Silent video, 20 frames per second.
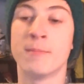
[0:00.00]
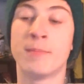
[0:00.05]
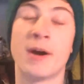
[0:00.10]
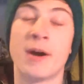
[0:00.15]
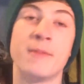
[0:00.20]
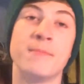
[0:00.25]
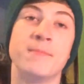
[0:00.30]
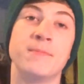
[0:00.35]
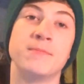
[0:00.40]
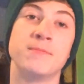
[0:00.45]

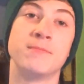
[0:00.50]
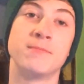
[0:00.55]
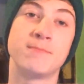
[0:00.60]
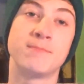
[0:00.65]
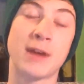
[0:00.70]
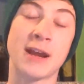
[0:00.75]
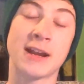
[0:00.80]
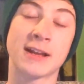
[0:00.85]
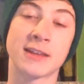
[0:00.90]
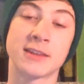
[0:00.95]
But
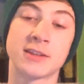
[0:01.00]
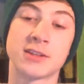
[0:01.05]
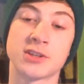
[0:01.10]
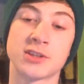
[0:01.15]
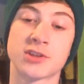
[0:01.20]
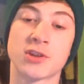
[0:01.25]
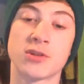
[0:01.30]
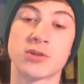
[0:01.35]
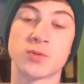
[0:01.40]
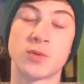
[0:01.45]
Panic at the
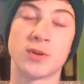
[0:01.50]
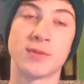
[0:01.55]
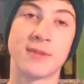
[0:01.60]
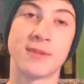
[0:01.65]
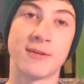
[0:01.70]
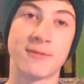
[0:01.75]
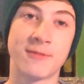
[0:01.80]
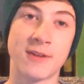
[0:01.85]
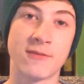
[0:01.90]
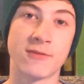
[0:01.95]
Disco is one
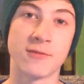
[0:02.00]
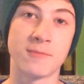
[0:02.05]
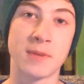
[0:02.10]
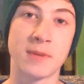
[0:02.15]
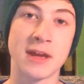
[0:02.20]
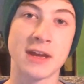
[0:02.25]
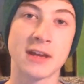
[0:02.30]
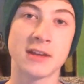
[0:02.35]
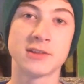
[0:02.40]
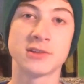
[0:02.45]
of my
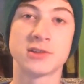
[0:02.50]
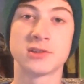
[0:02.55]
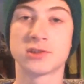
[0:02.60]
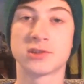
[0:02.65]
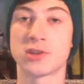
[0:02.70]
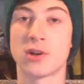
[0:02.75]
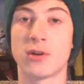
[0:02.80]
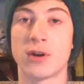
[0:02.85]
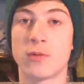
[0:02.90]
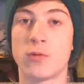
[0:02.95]
favorite bands,
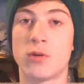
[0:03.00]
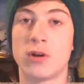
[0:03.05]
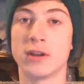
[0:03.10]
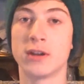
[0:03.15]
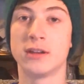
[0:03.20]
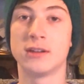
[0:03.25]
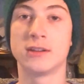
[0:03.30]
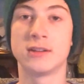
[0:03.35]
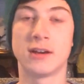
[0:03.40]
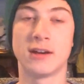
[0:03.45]
so I
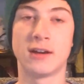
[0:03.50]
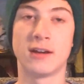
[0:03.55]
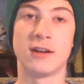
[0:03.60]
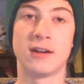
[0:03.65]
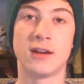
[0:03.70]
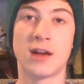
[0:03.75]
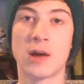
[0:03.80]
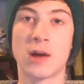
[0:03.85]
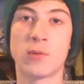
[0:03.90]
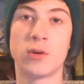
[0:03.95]
wanted
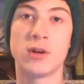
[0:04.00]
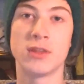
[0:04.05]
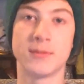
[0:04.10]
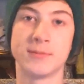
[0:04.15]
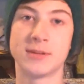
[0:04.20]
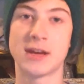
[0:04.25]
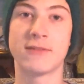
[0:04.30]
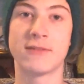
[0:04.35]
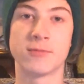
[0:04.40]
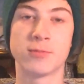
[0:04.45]

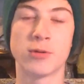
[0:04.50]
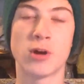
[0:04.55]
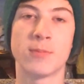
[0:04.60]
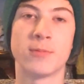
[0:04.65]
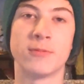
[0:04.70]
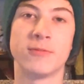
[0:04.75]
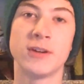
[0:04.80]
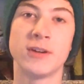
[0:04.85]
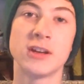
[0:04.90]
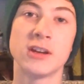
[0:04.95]
them to have a
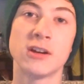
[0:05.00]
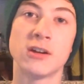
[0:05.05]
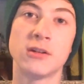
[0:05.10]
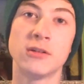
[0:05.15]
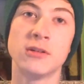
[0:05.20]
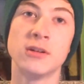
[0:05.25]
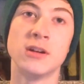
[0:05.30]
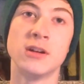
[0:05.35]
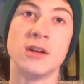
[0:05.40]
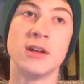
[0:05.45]
proper
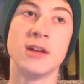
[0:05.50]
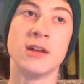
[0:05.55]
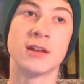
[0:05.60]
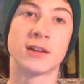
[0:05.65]
video,